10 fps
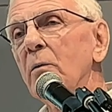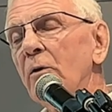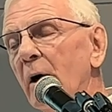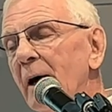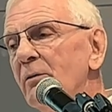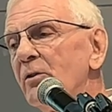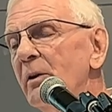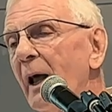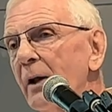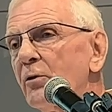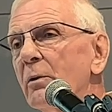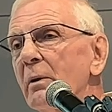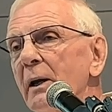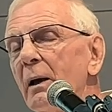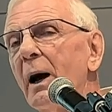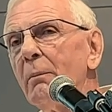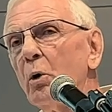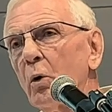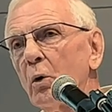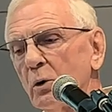drivers naturally are
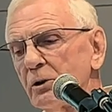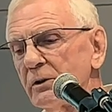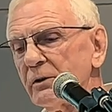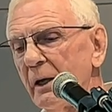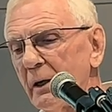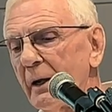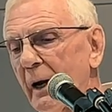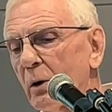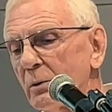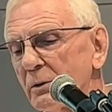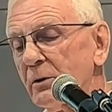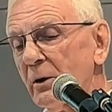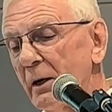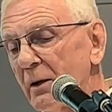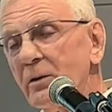more cautious in a narrower street.